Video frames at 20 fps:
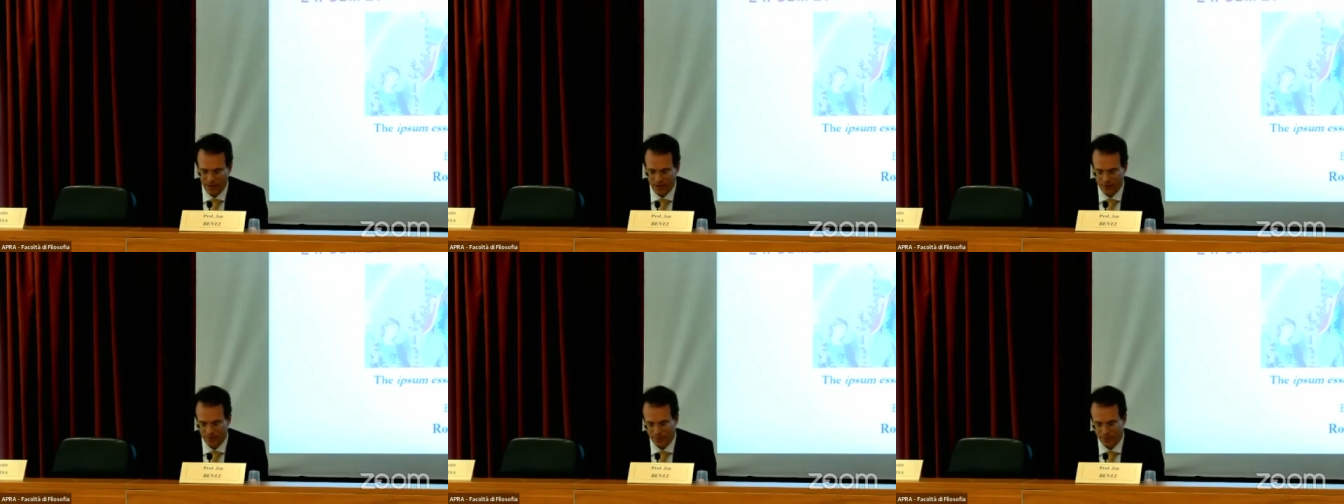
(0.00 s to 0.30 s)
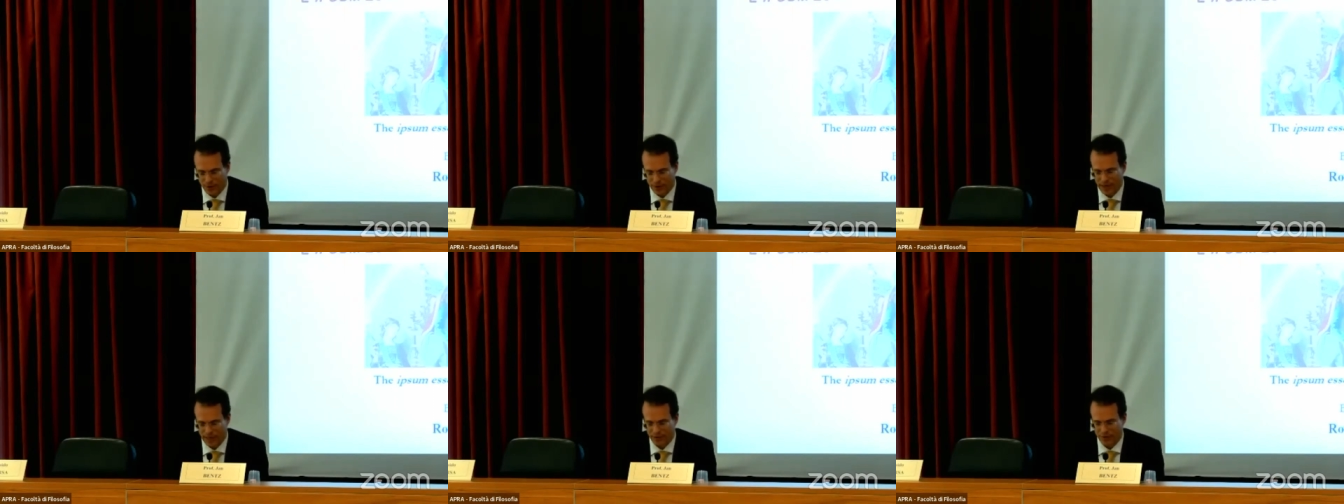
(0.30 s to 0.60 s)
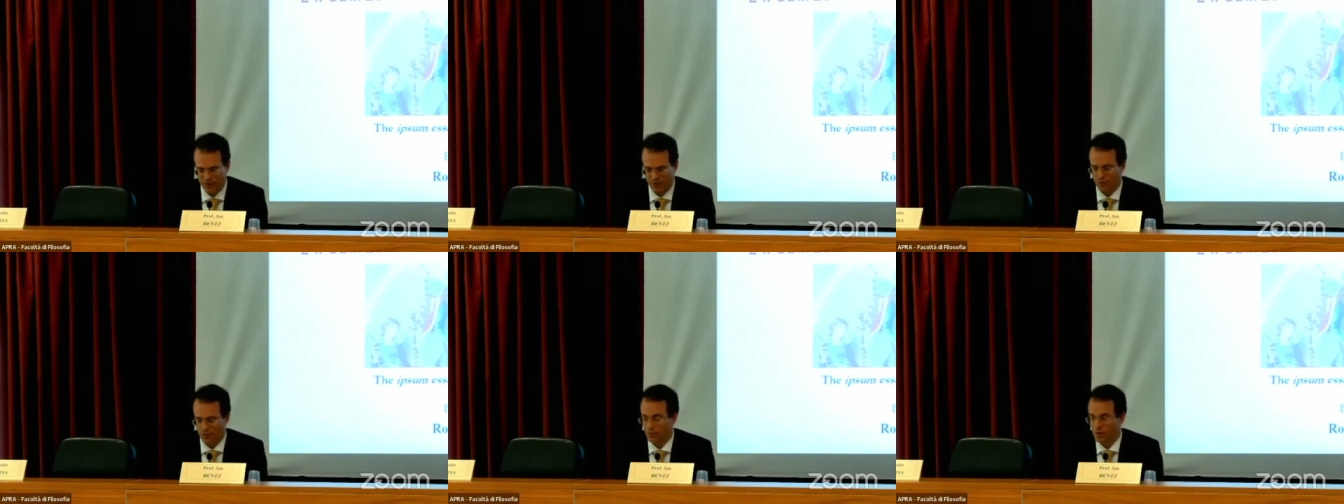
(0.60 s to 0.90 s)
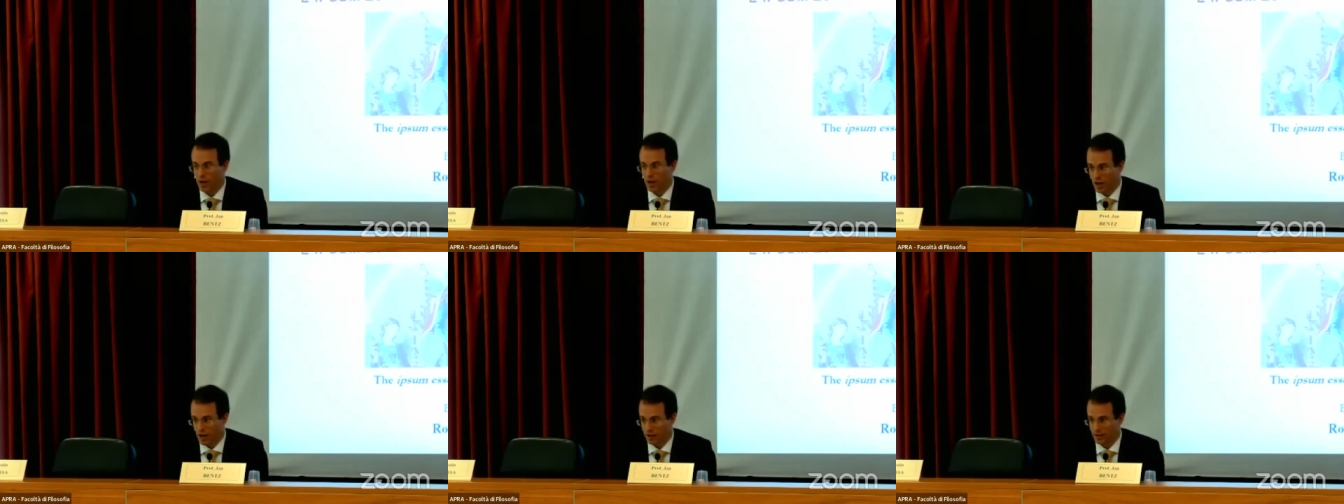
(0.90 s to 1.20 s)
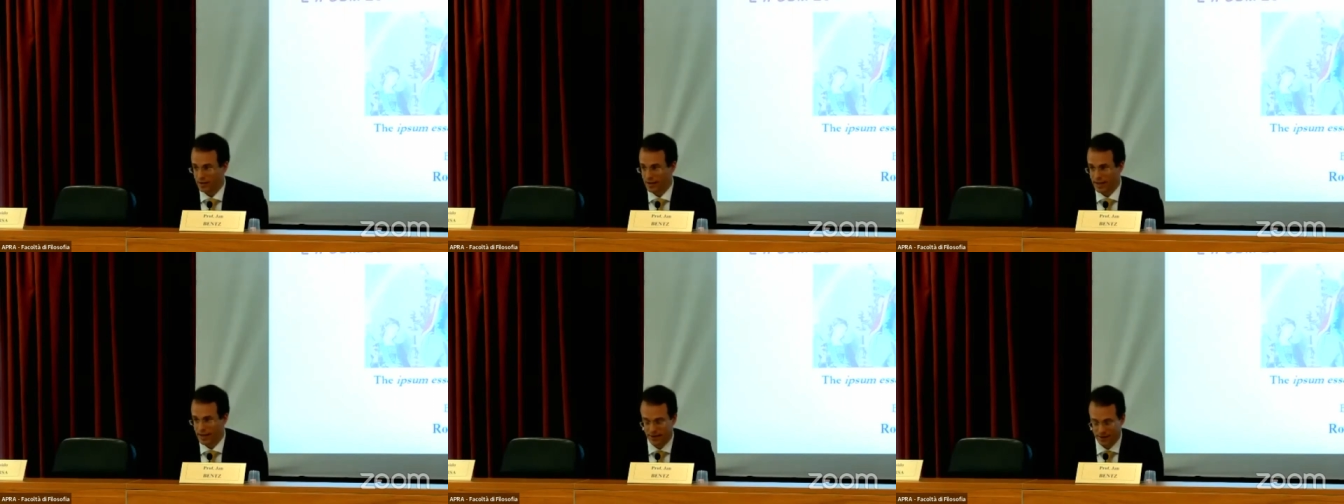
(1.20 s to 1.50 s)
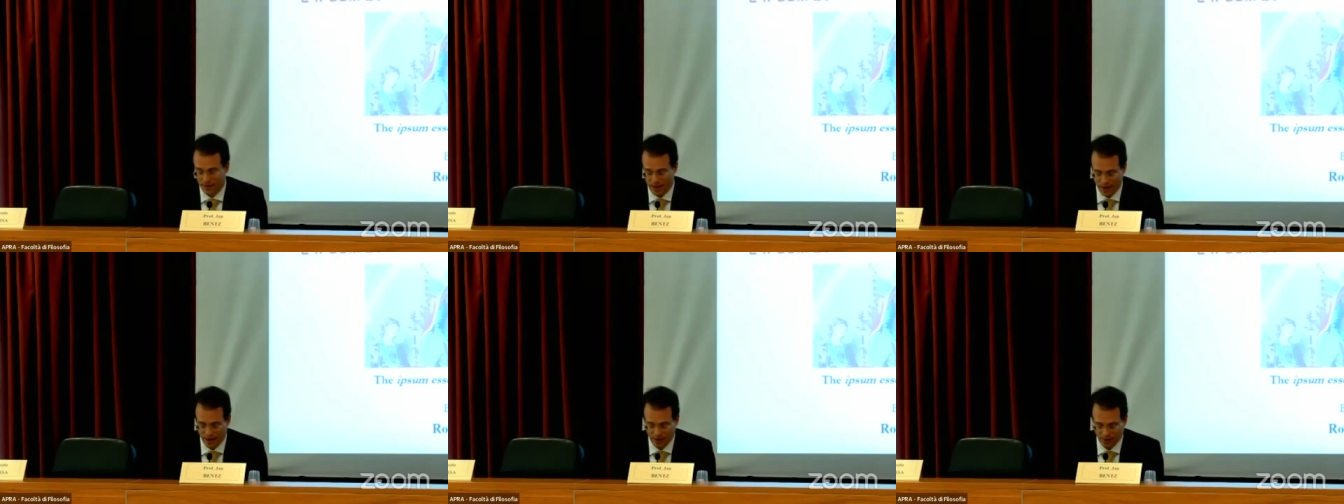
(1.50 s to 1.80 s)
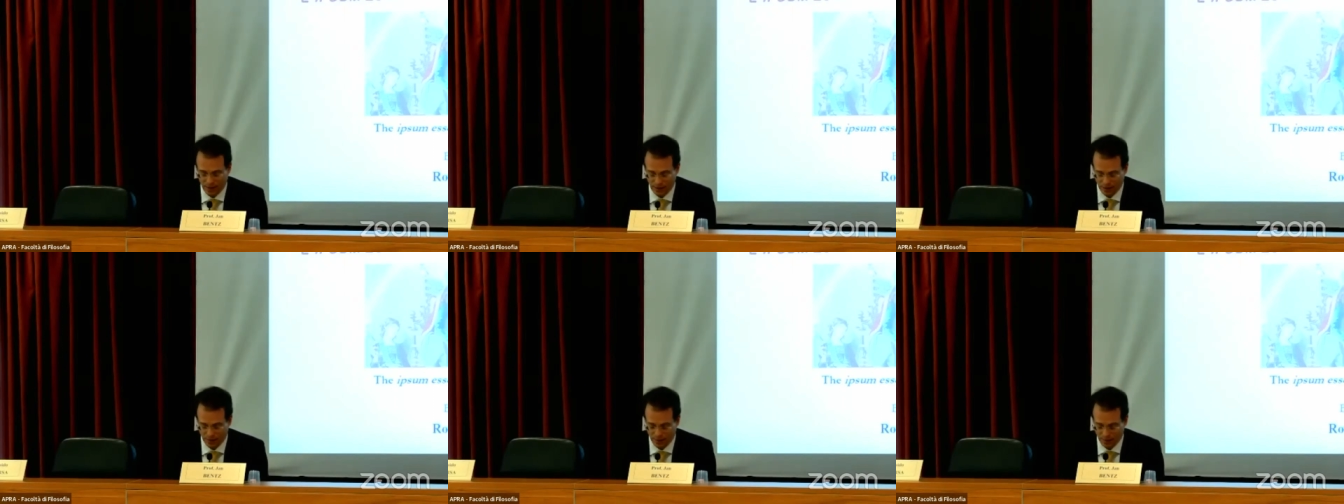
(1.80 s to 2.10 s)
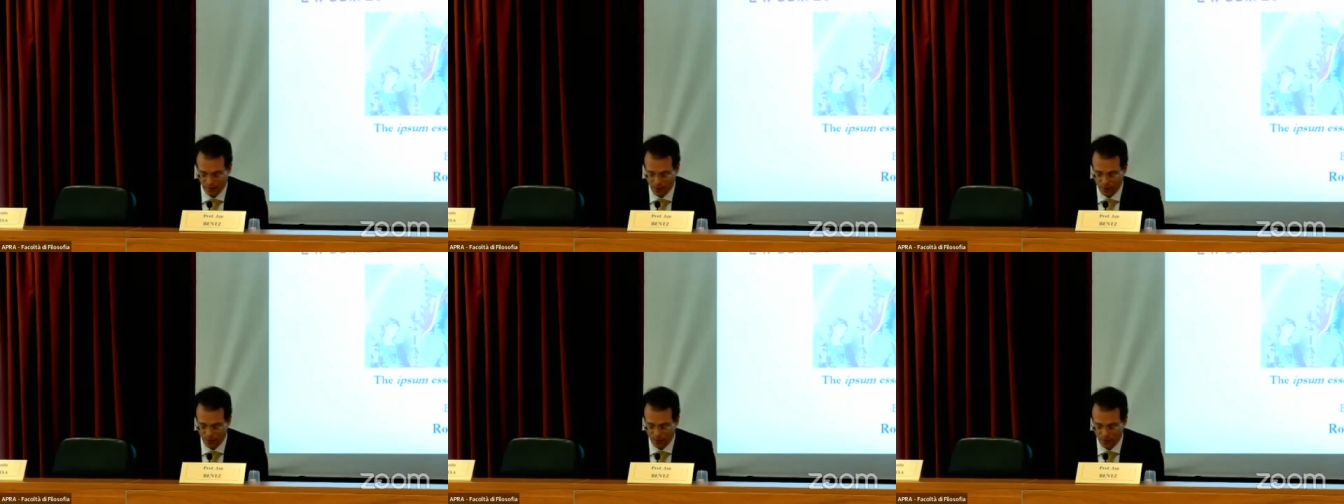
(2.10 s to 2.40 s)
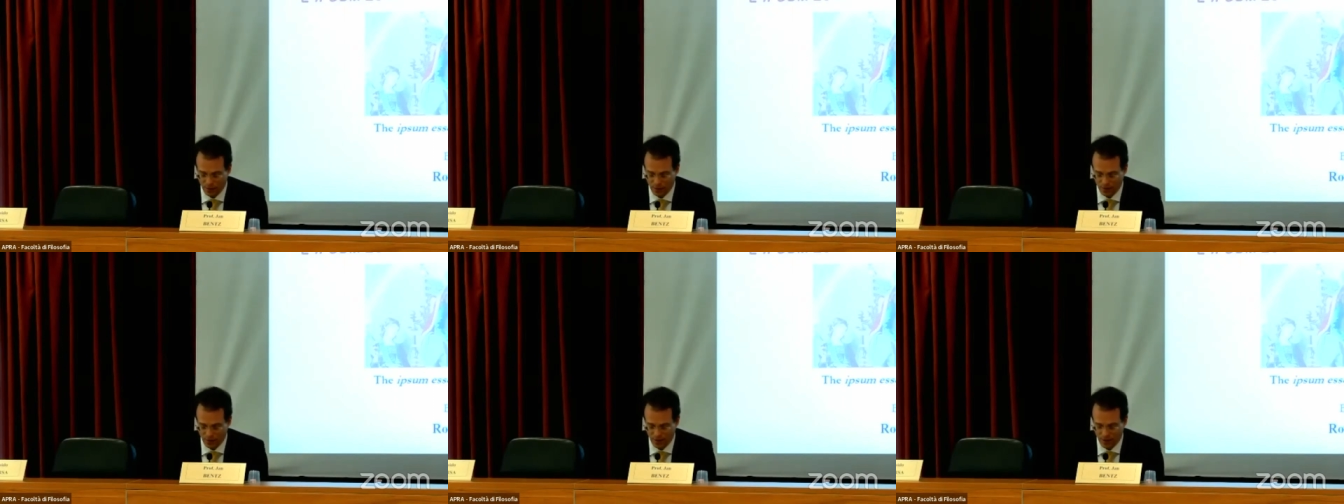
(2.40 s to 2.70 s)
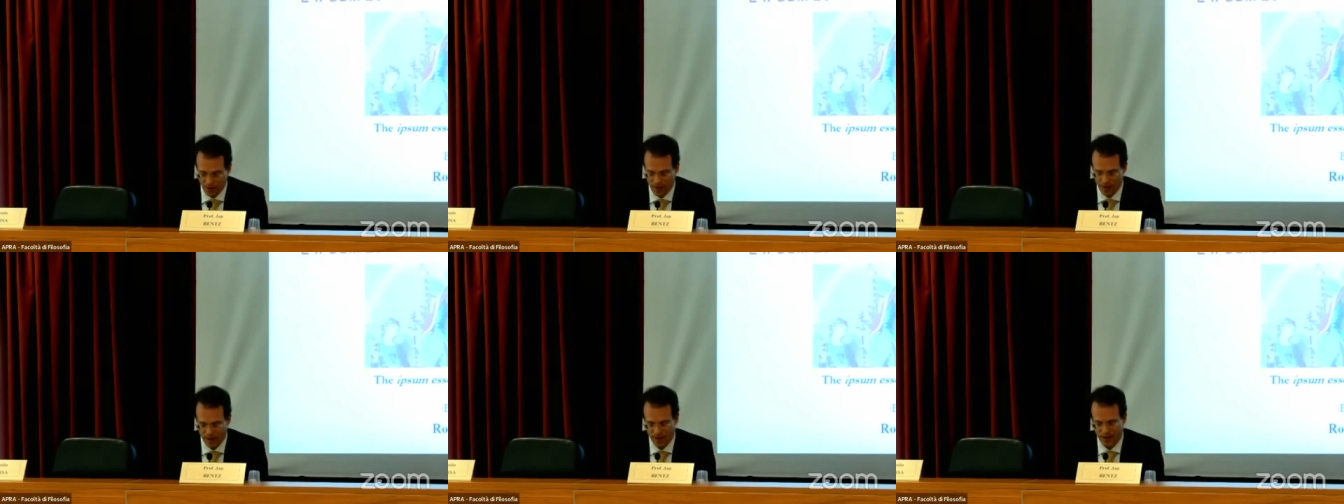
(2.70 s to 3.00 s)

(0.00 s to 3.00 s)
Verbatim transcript: it pertains to God as actus purus.